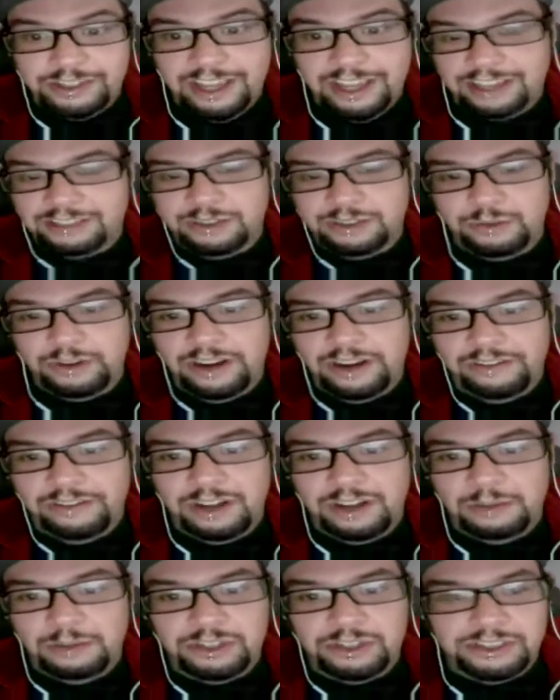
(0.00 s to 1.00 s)
text to
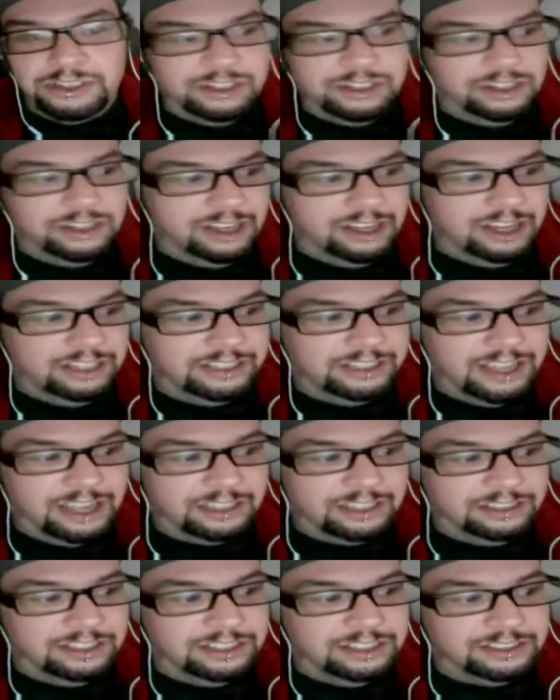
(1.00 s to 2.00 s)
whatever numbers in your
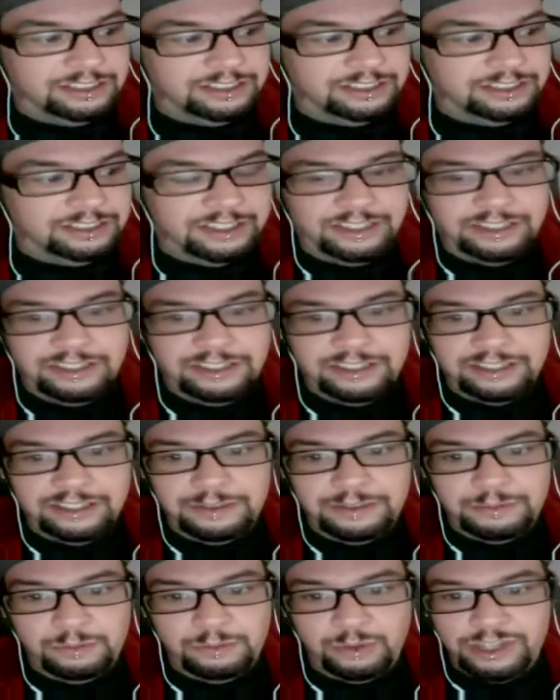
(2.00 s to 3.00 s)
contact list. And
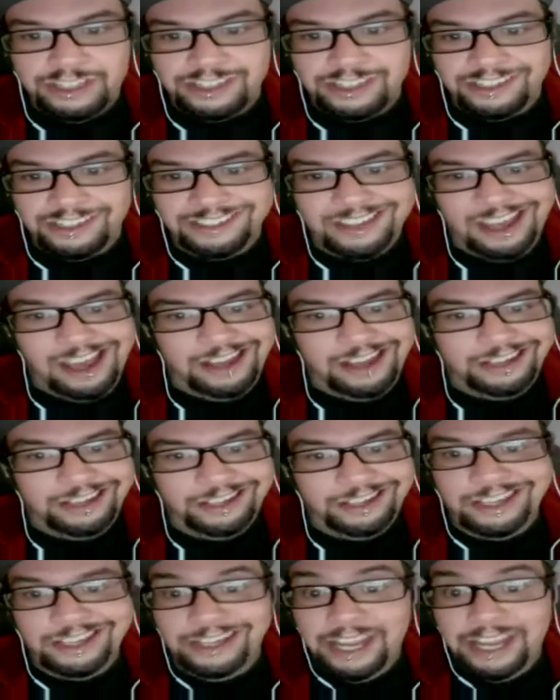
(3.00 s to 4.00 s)
we just
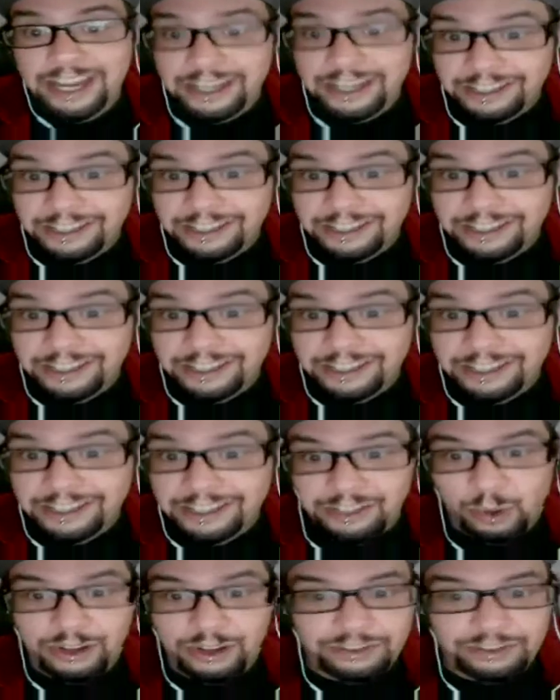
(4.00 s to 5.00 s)
added Canadian
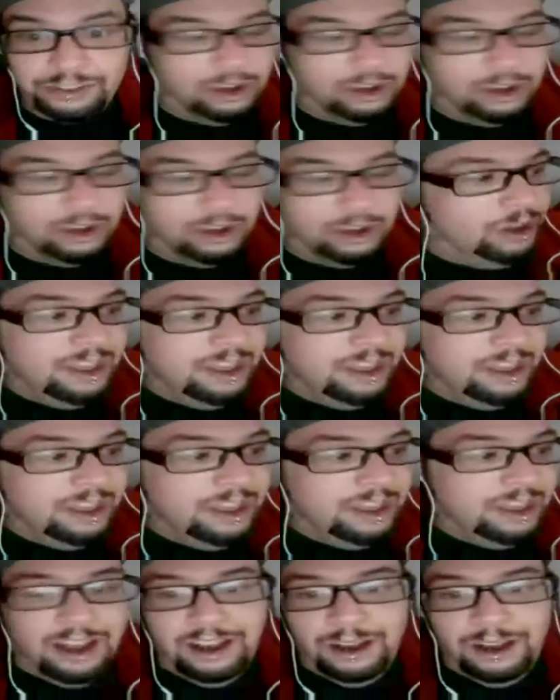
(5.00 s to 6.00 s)
support. So,
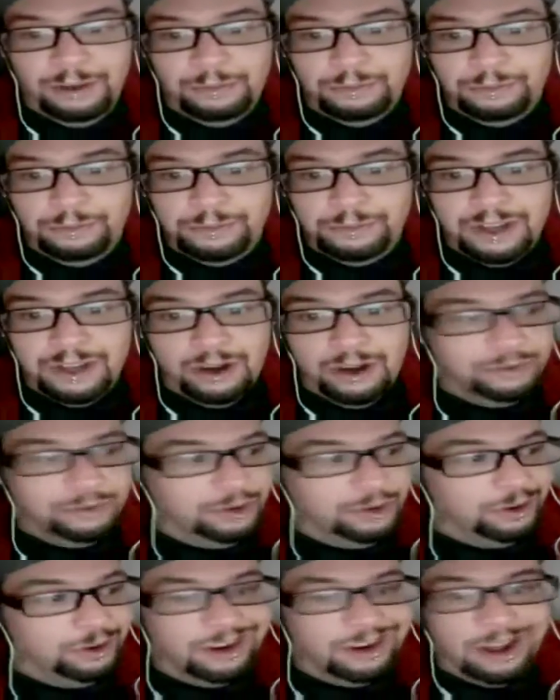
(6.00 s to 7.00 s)

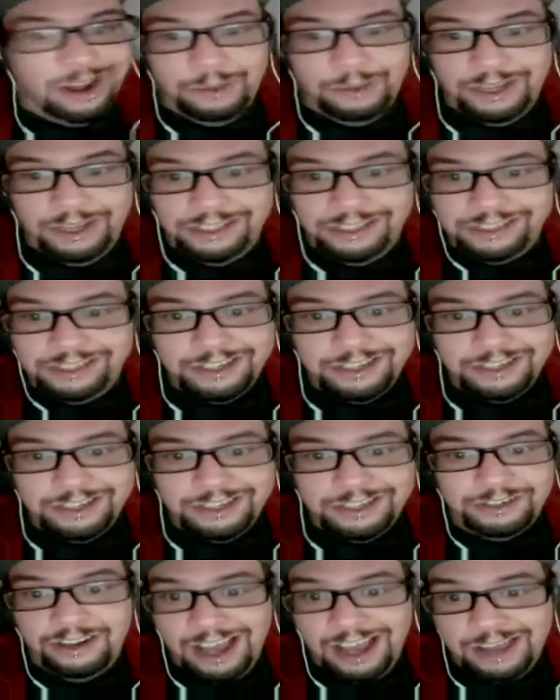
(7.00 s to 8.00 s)
if you're on an iPod Touch,
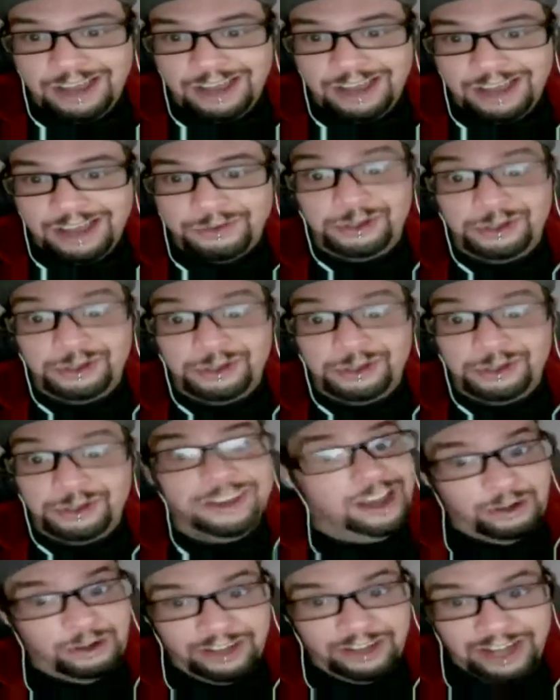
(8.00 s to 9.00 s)
you're on an iPhone, and now
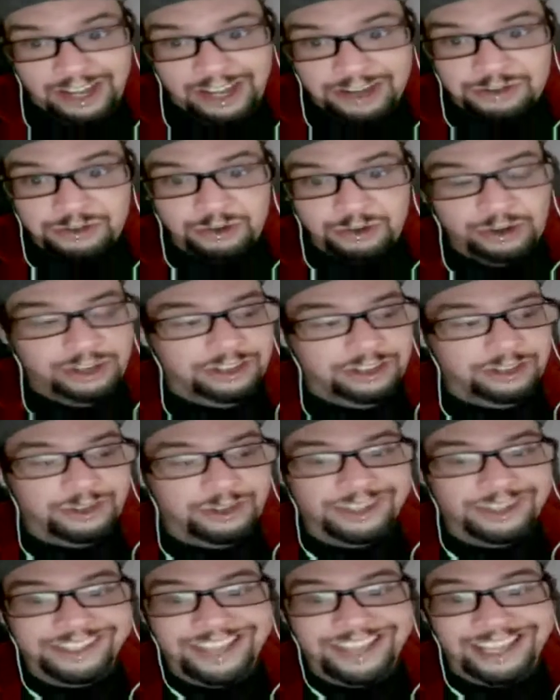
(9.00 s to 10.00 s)
you're on an Android,
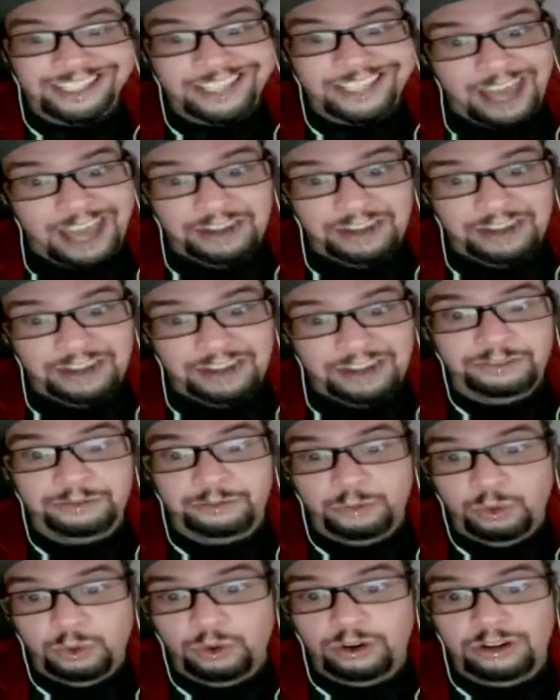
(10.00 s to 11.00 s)
you can text Canada
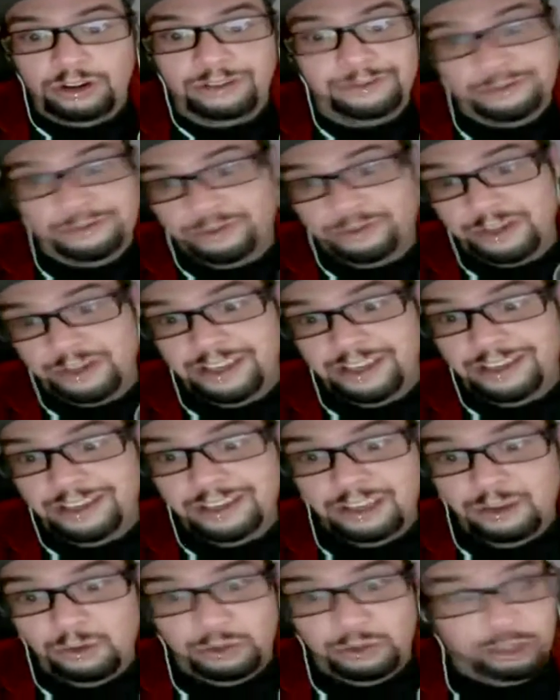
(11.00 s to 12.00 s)
for free
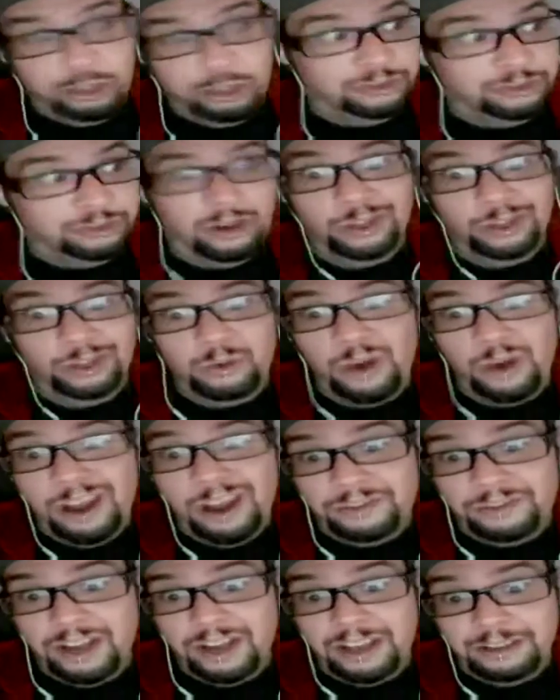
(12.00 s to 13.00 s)
using only
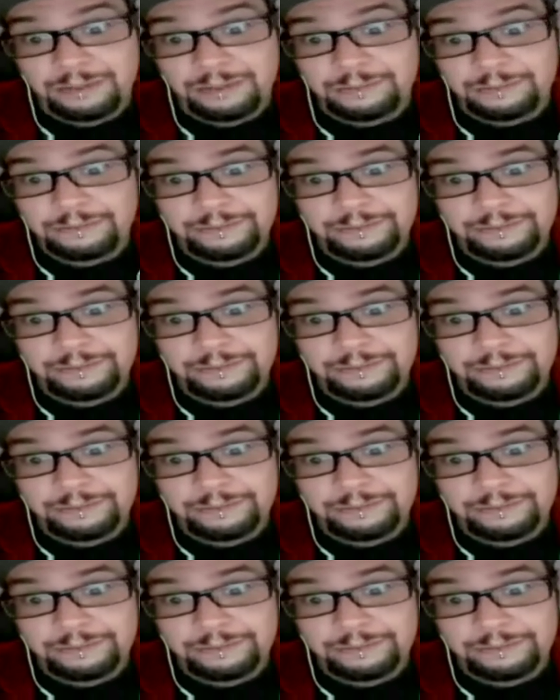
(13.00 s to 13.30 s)
Wi-Fi.